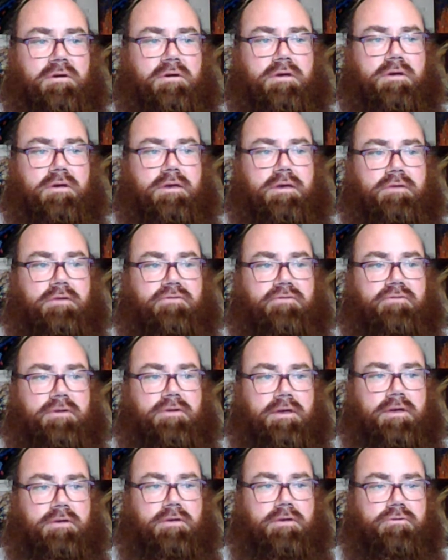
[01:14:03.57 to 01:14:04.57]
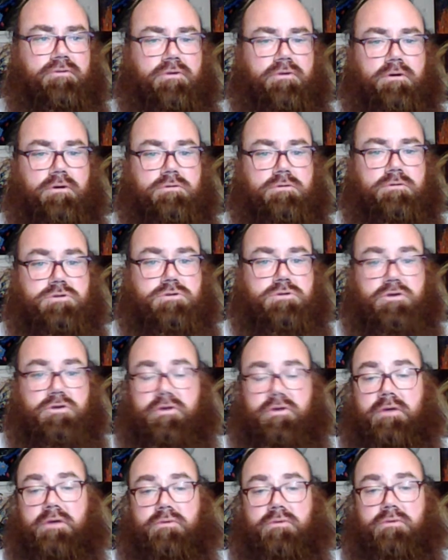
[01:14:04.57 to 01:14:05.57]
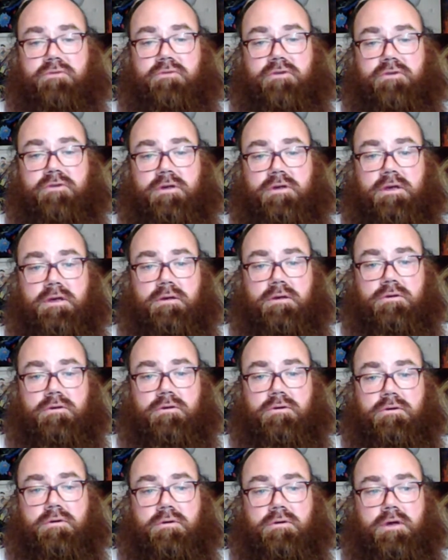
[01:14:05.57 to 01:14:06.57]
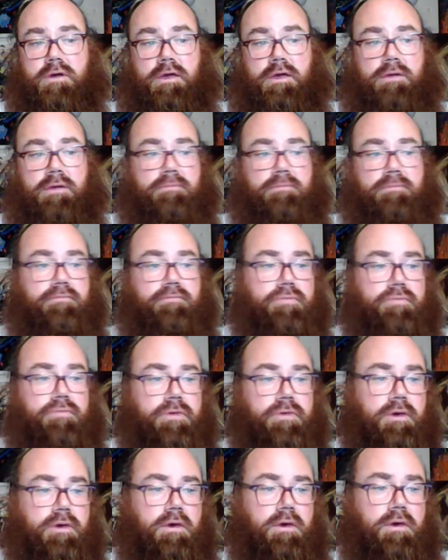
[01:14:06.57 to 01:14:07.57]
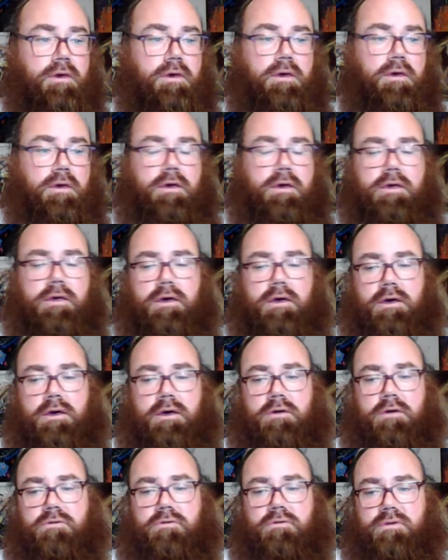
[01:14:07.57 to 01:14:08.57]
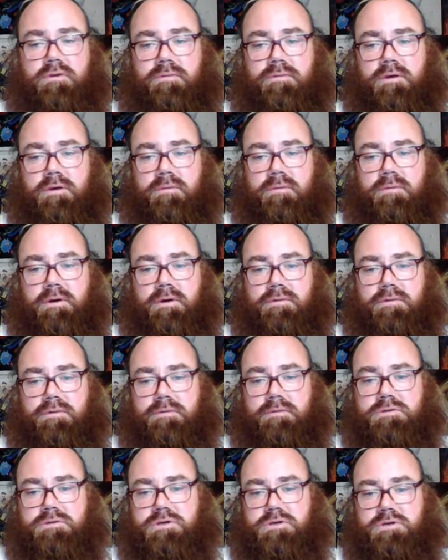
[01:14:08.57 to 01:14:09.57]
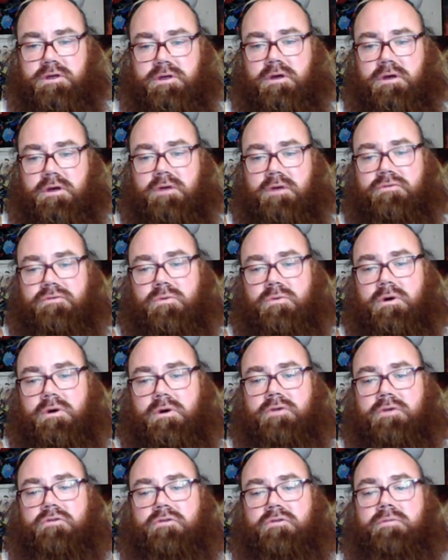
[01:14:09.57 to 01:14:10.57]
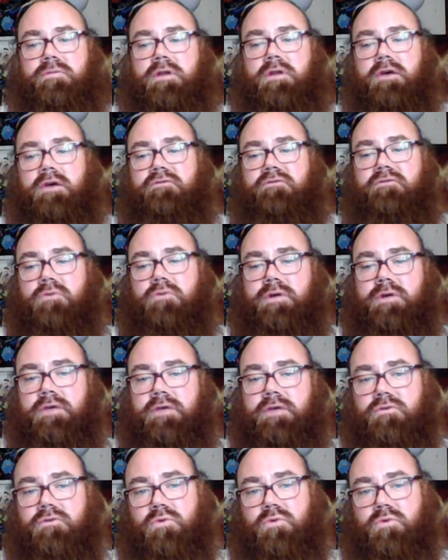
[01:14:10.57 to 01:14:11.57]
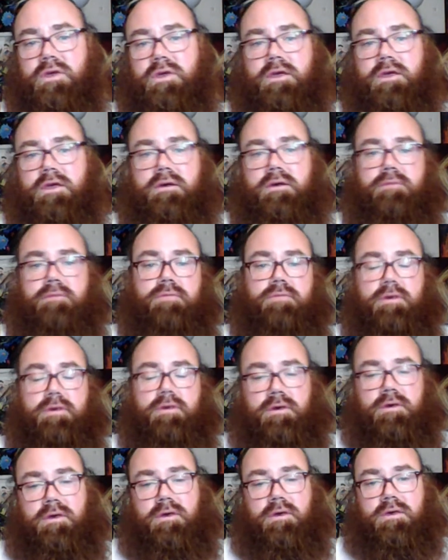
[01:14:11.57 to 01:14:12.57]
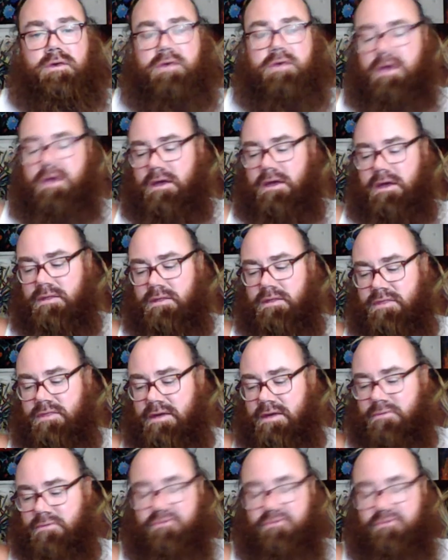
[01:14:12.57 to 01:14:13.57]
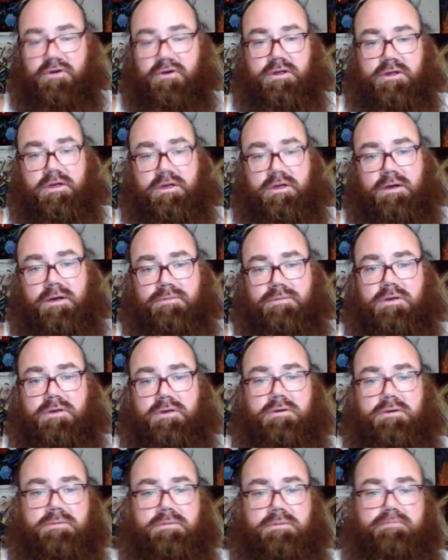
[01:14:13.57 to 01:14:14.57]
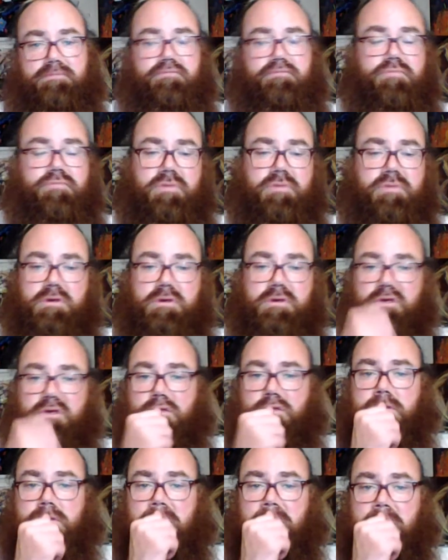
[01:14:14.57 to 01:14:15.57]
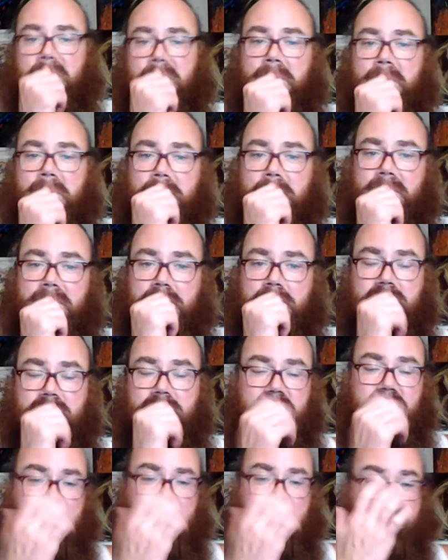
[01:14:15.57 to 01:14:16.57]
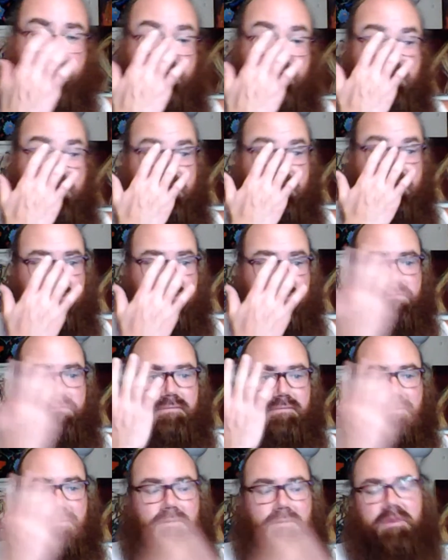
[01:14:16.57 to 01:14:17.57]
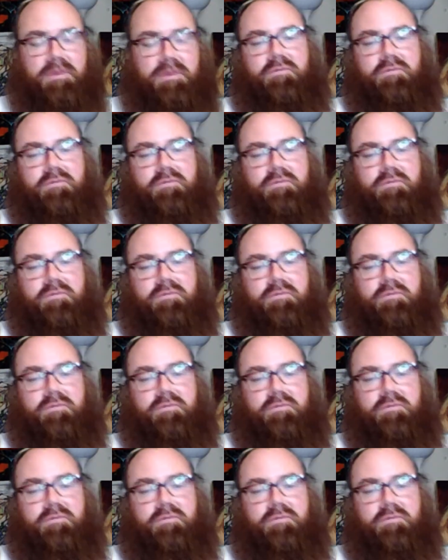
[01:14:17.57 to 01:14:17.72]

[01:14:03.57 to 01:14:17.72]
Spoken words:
just like they're funding Ukraine. Yeah, I heard something about them shutting off their water supply 4 days a week. Yeah, that was fucked up, dude. So that's some evil. Because here's the thing: